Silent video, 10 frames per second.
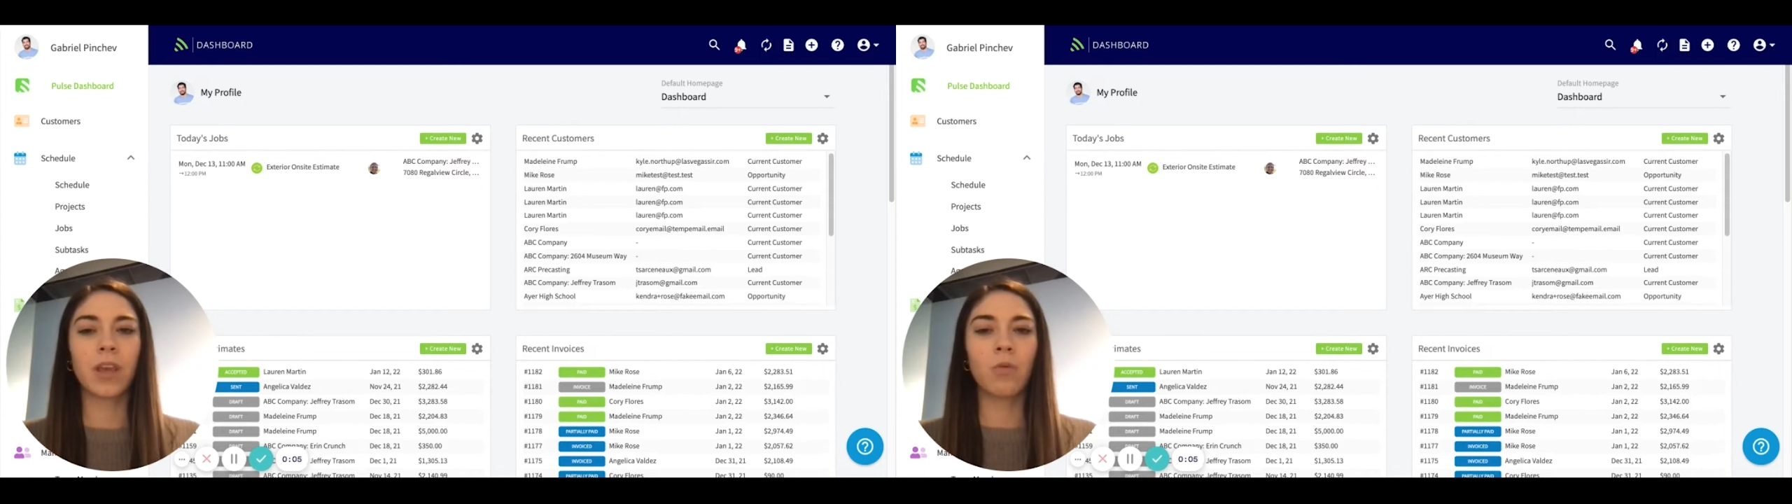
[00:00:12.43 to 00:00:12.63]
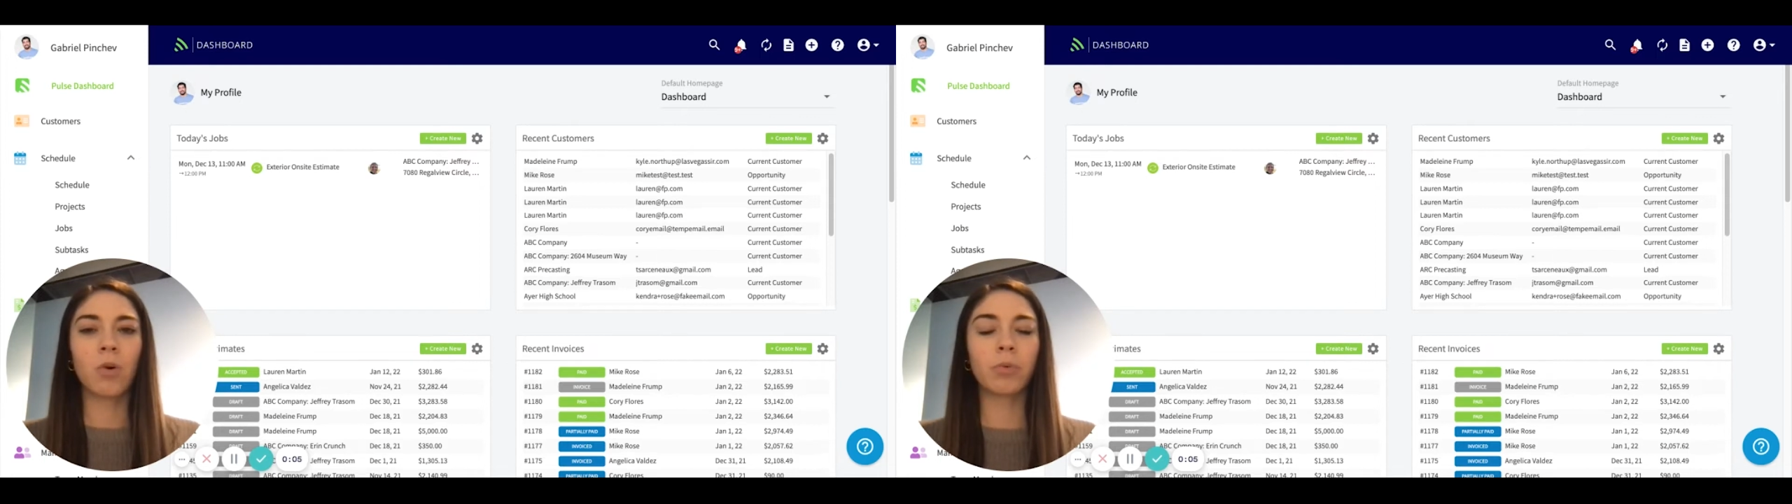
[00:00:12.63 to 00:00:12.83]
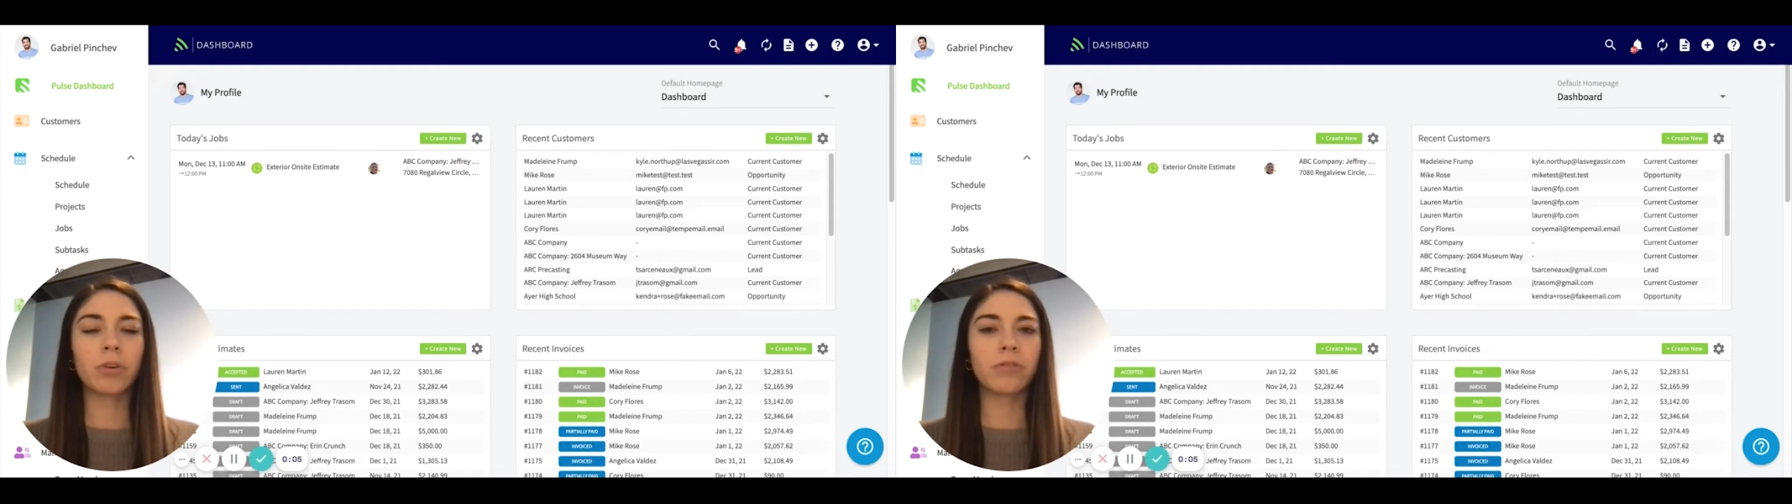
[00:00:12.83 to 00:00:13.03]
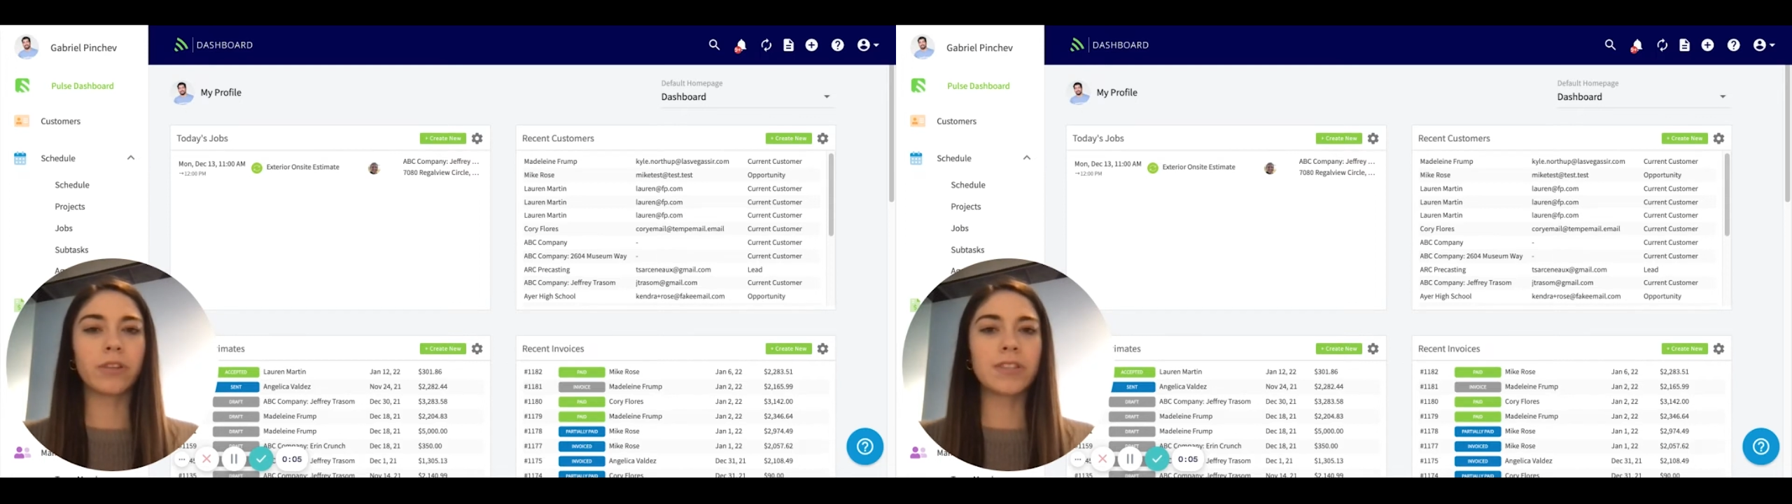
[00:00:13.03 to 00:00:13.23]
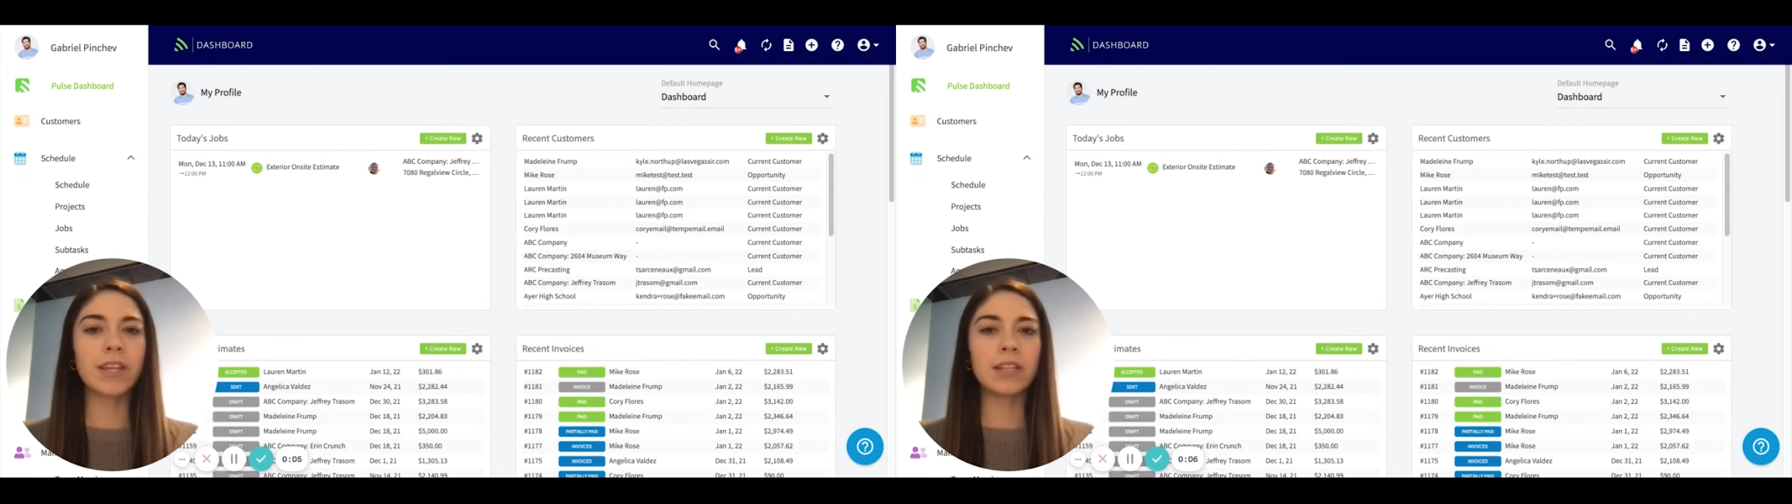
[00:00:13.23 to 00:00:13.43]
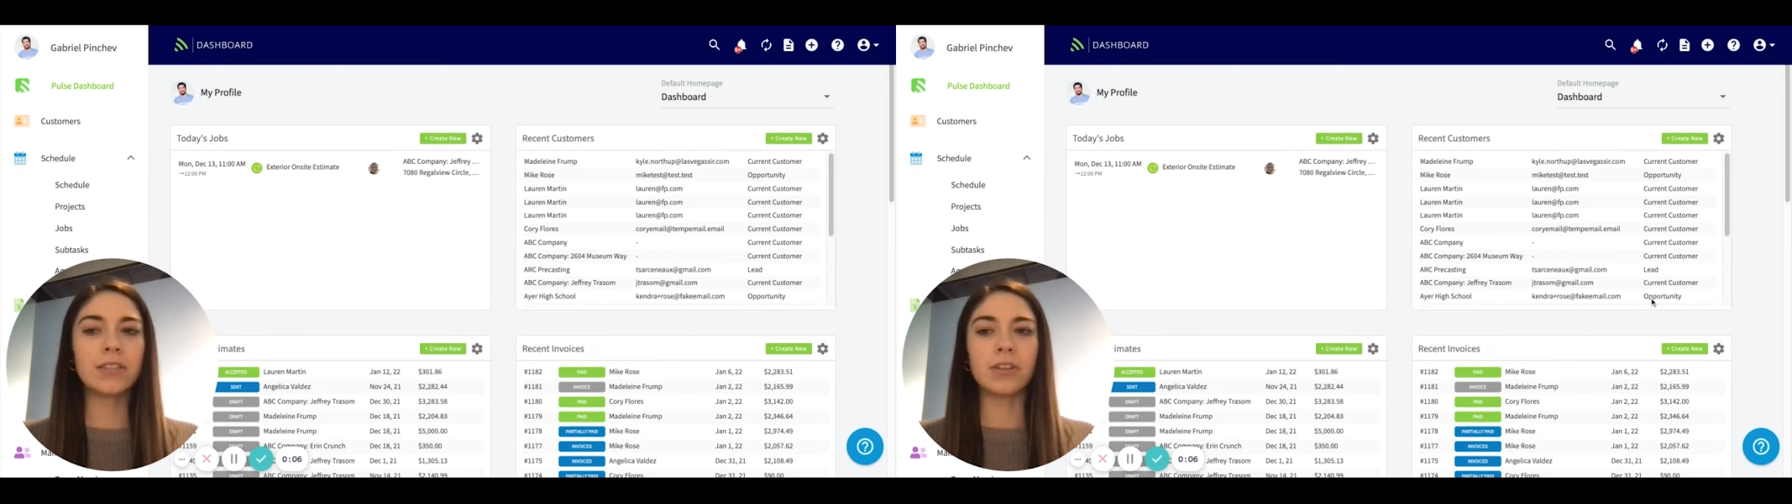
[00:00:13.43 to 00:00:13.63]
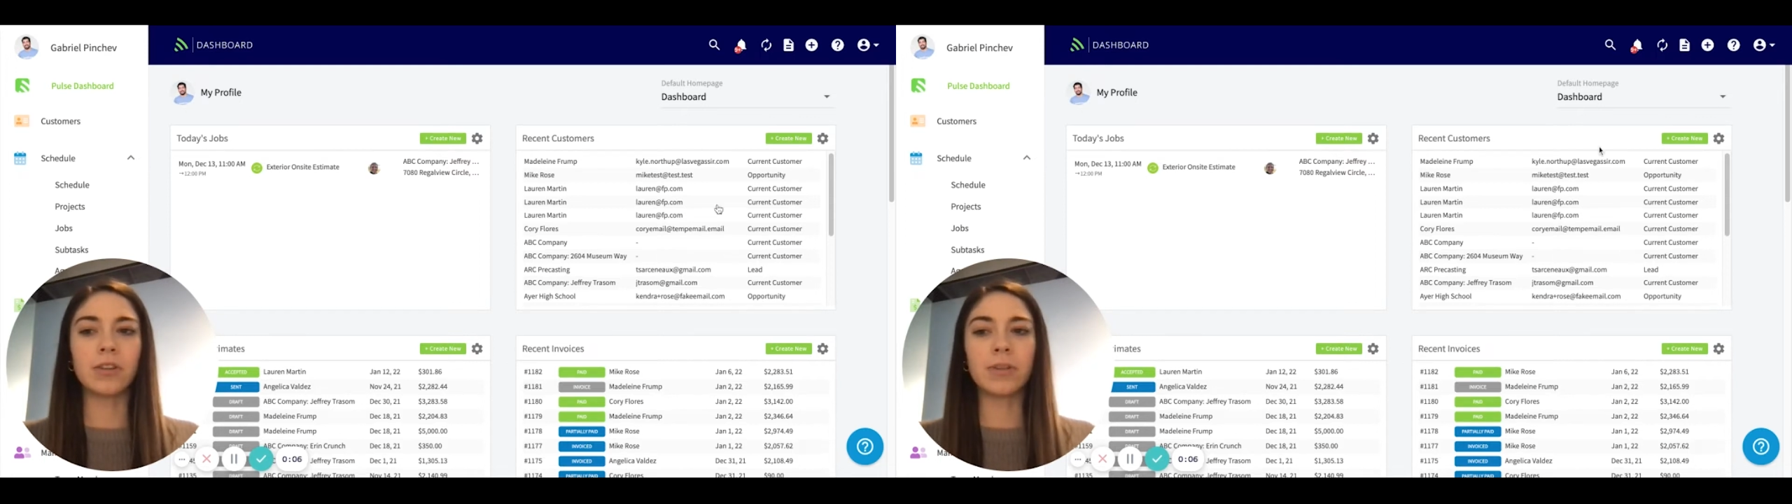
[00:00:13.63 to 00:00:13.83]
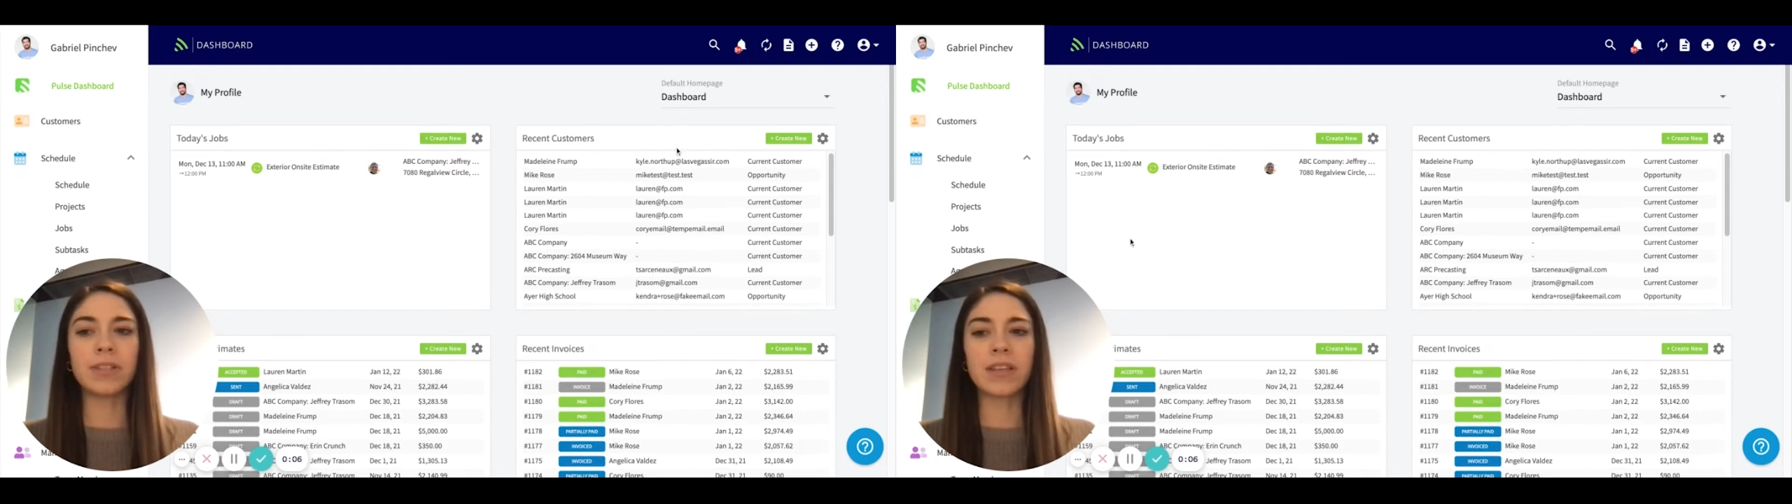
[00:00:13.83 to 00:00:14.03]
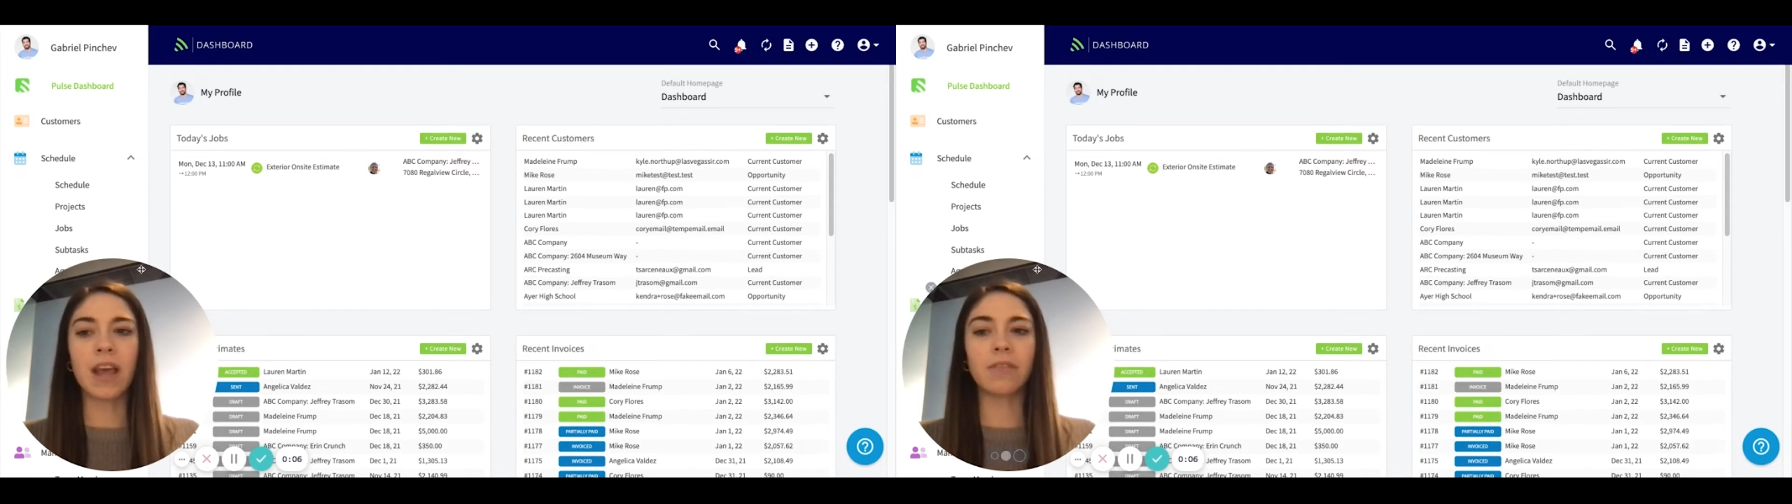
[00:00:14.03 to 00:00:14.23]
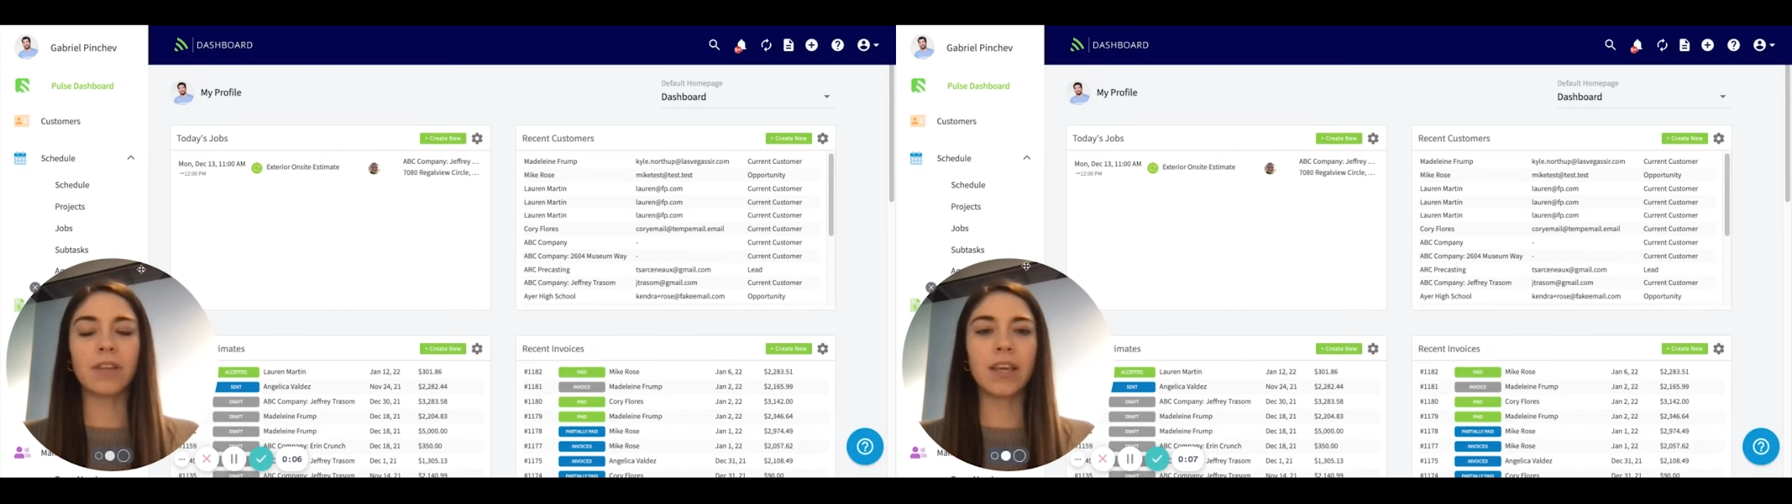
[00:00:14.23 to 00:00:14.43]
What we're first going to do is
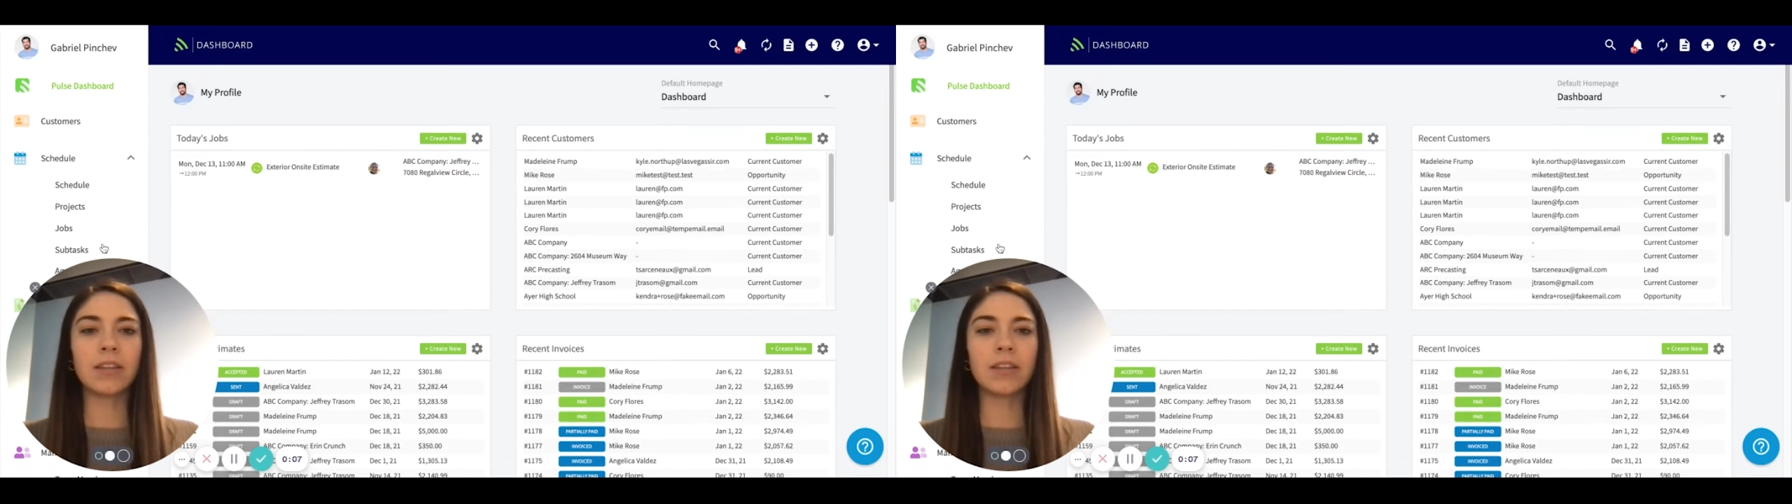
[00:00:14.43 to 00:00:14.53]
navigate